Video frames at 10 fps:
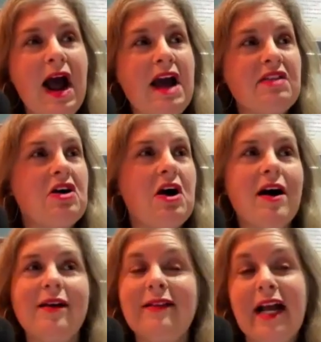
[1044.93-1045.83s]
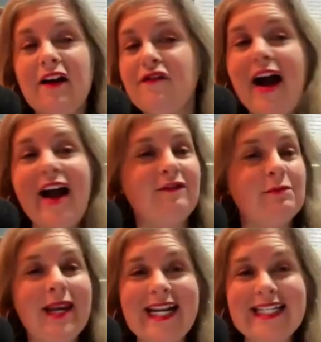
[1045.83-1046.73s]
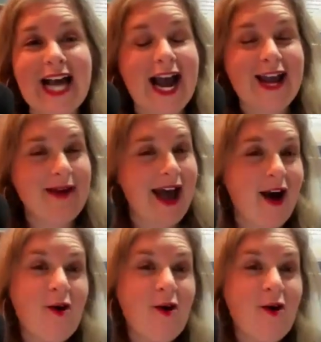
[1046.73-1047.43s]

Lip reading: I thought like a 5 minute time